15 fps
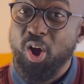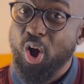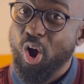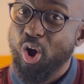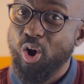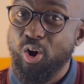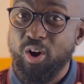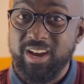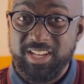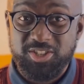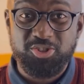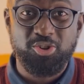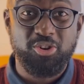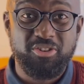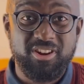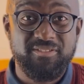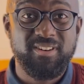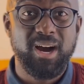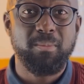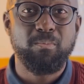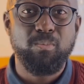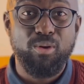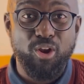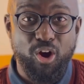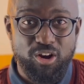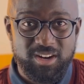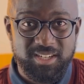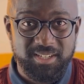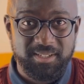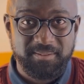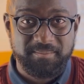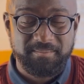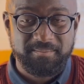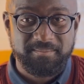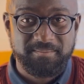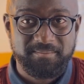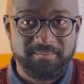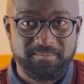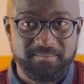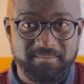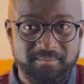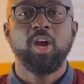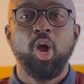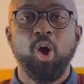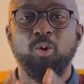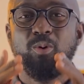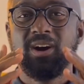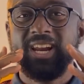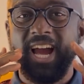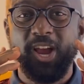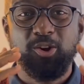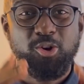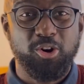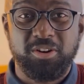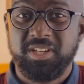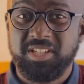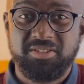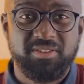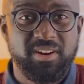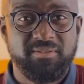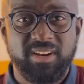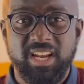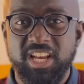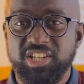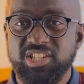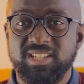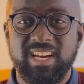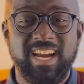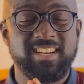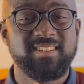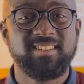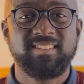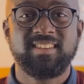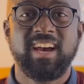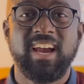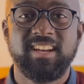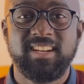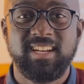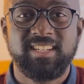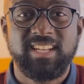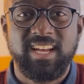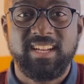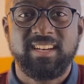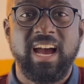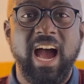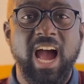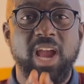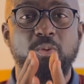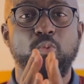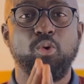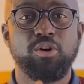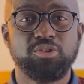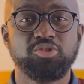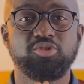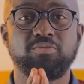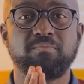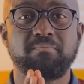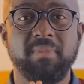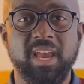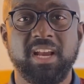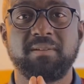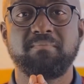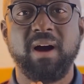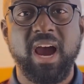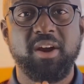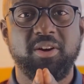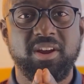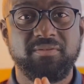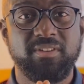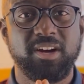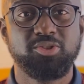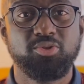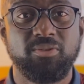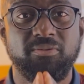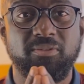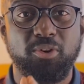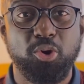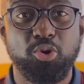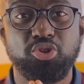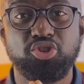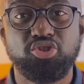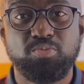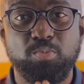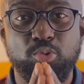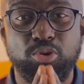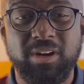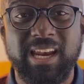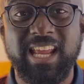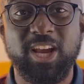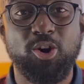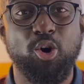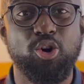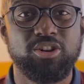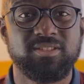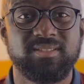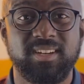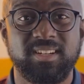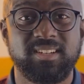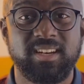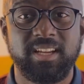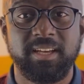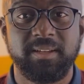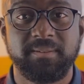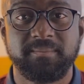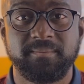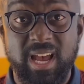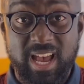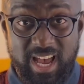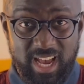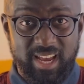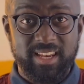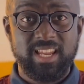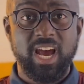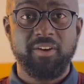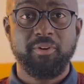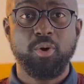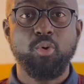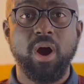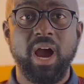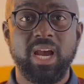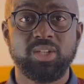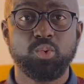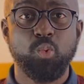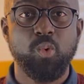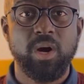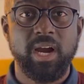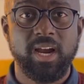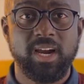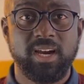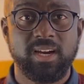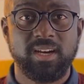Or is your river blocked? When I got this revelation, I decided that I want to make my river to flow smoothly constantly. And that requires work.